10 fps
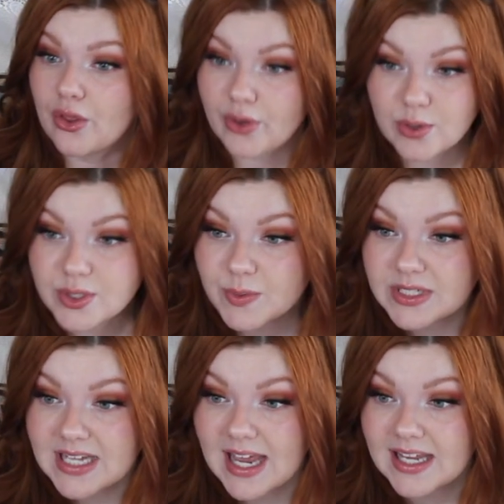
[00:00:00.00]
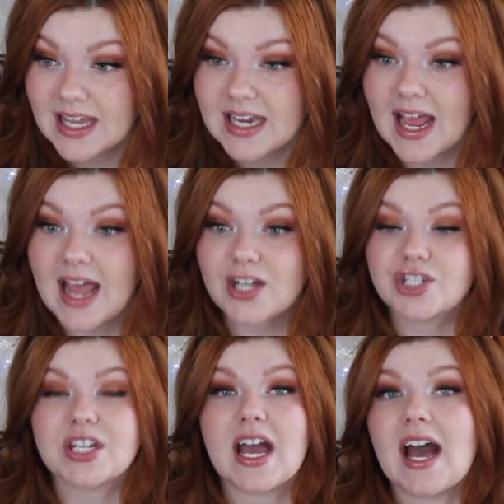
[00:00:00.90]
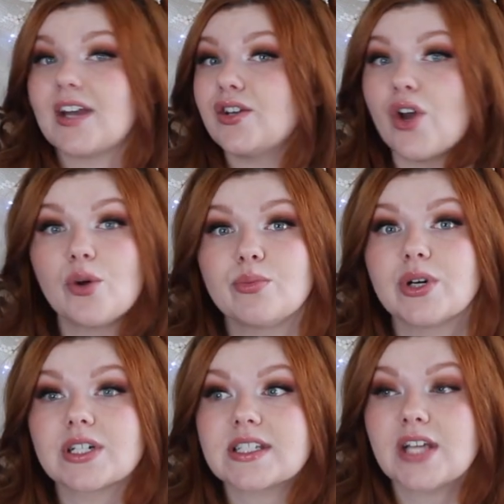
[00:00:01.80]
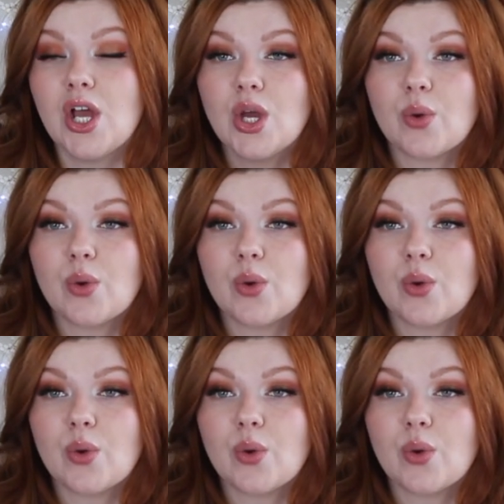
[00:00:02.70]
Those were taken, and she had notebooks